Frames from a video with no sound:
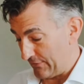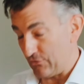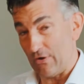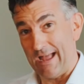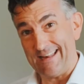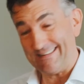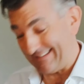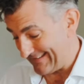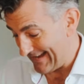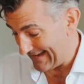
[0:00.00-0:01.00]
Your hand
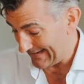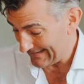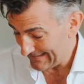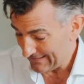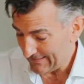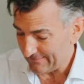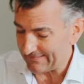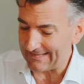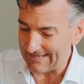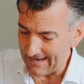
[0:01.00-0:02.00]
is there to
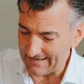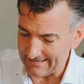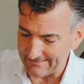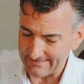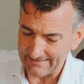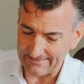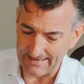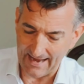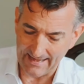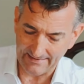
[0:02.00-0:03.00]
guide the
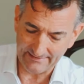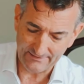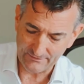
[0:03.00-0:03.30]
iron